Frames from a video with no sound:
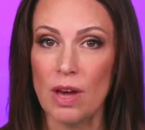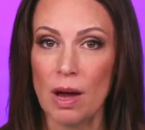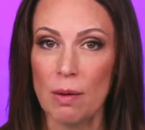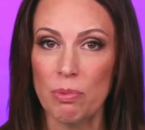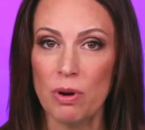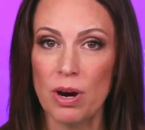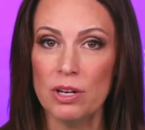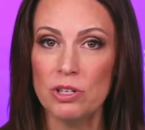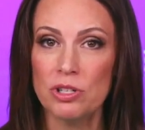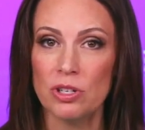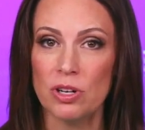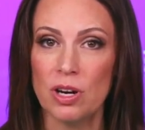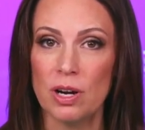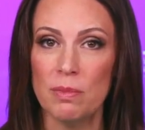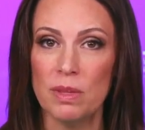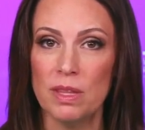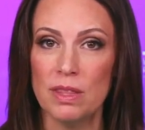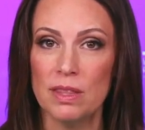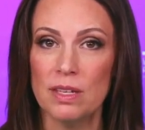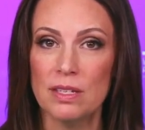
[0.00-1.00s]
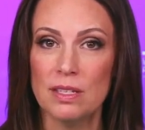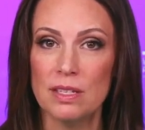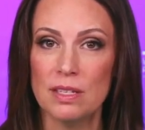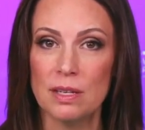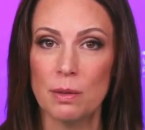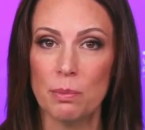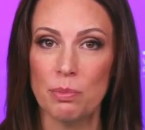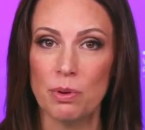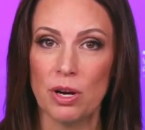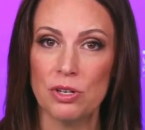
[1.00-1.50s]
that pressure. I mean, this
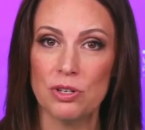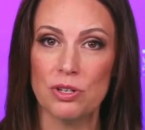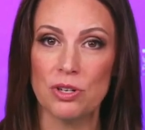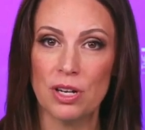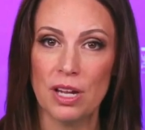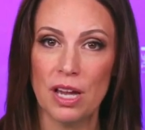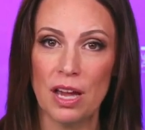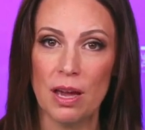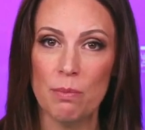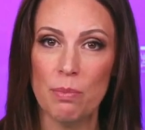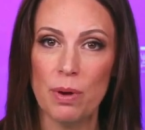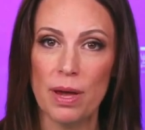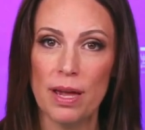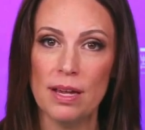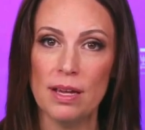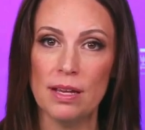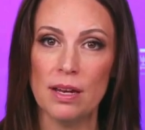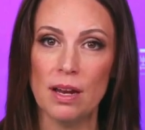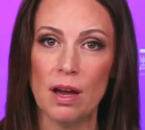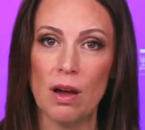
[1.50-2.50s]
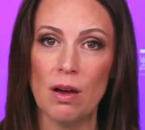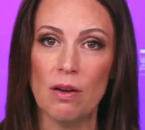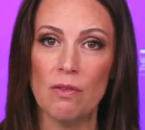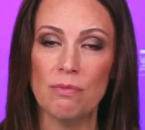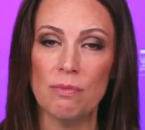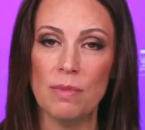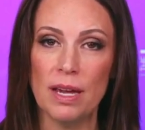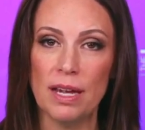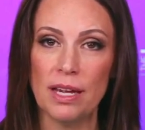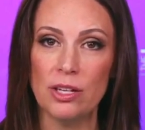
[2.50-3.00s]
is a pressure campaign
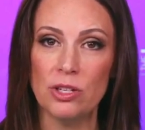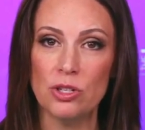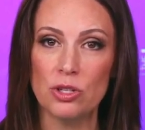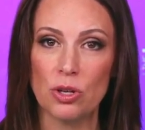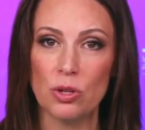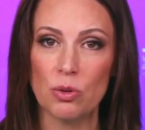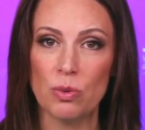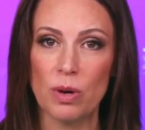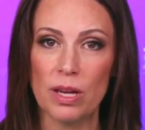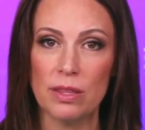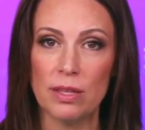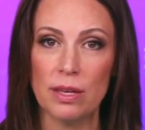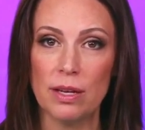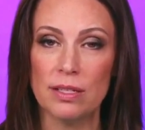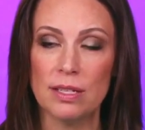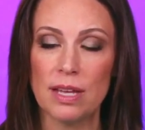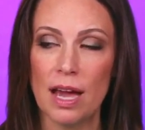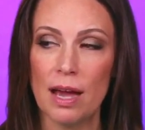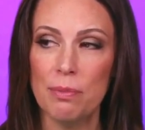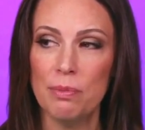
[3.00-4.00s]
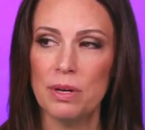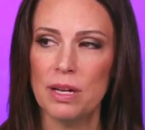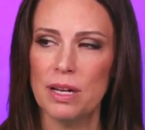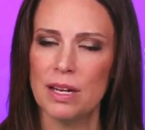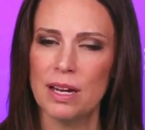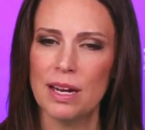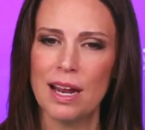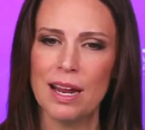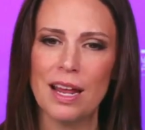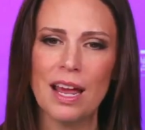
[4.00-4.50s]
of making sure the right thing is happening.
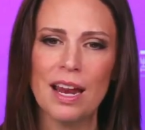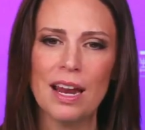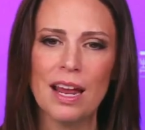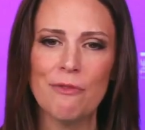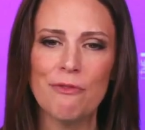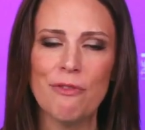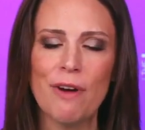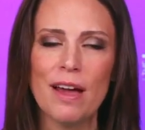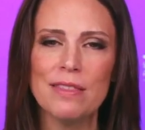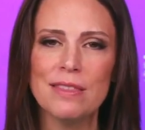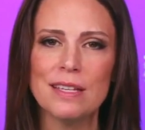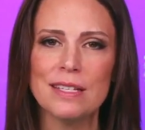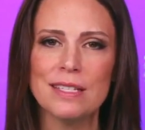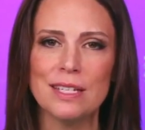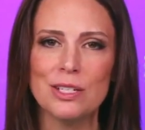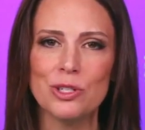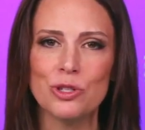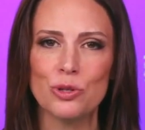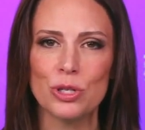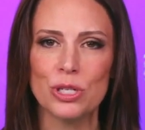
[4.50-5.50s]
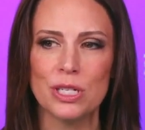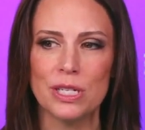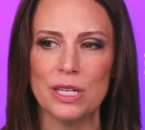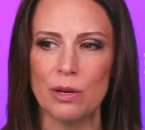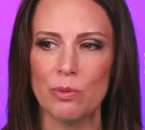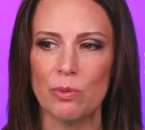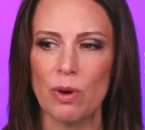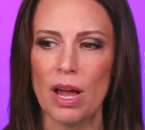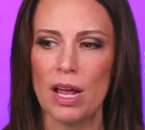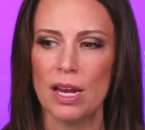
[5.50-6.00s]
And I find this
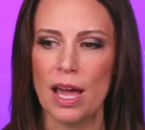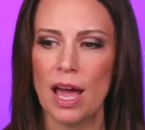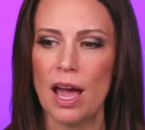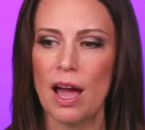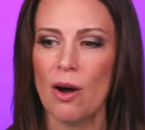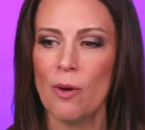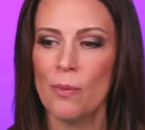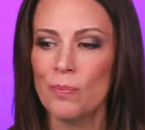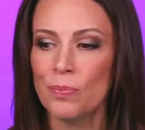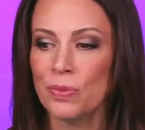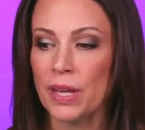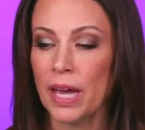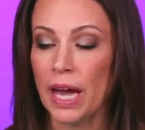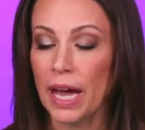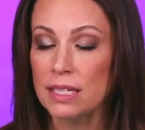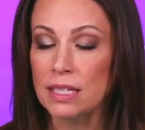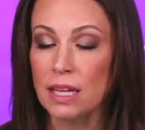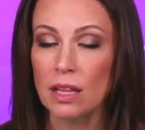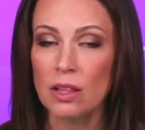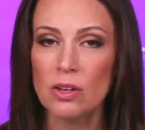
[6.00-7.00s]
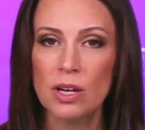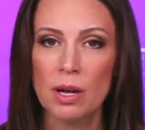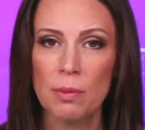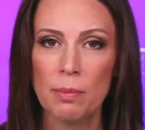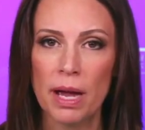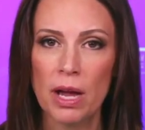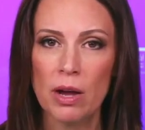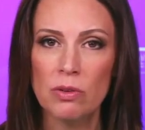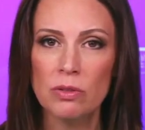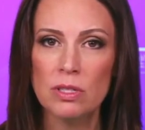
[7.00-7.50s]
interesting right now as I look at
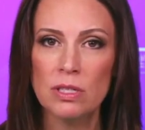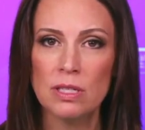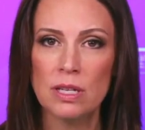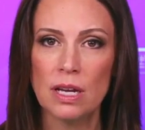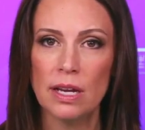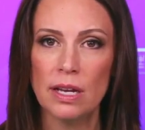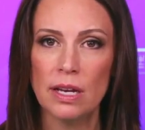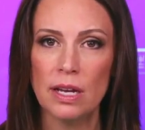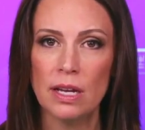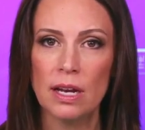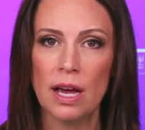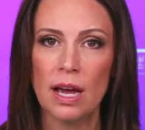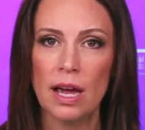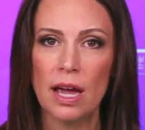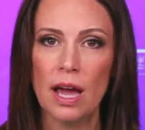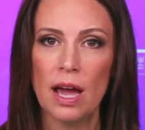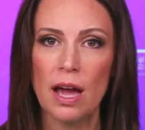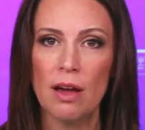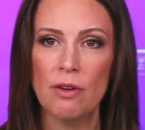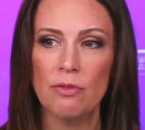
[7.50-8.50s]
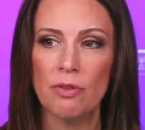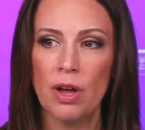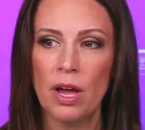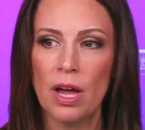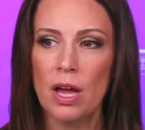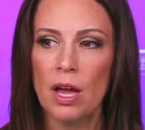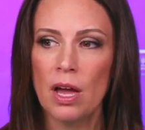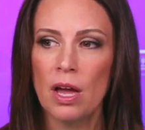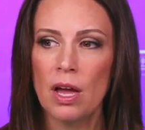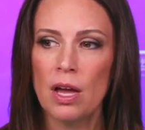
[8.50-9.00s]
my own state, and I have
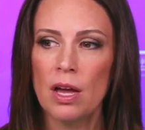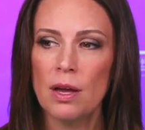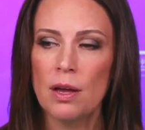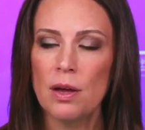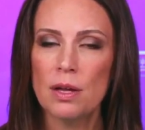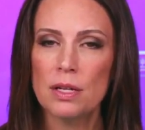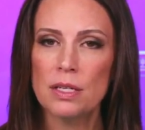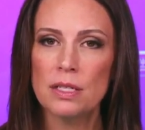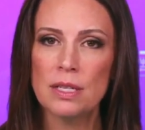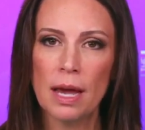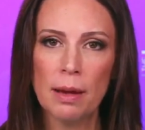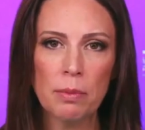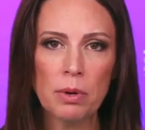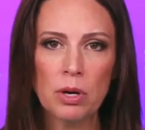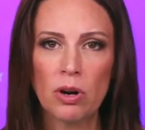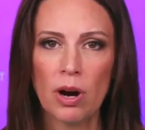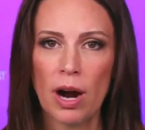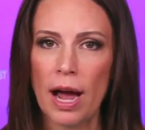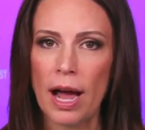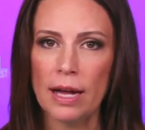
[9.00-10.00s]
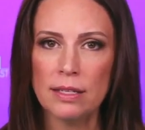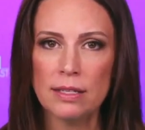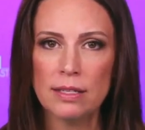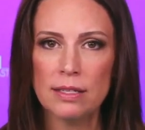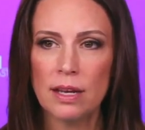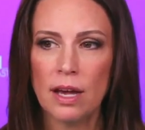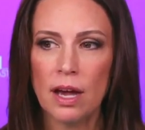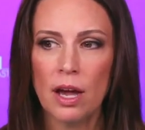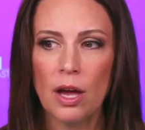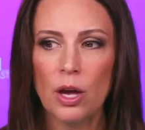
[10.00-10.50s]

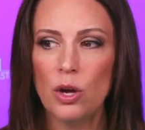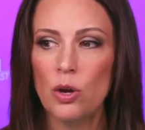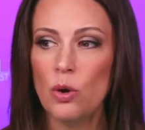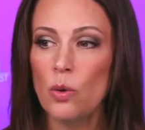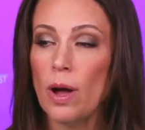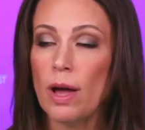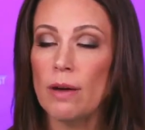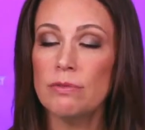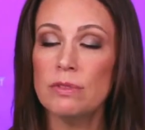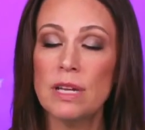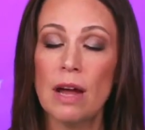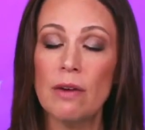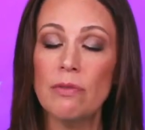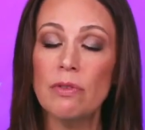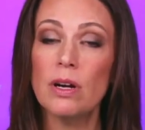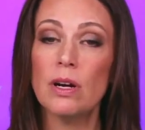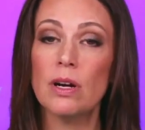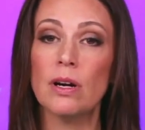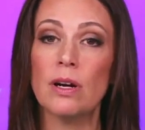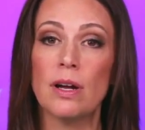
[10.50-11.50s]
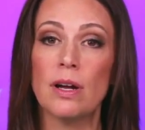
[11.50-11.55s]
Democrats who have never,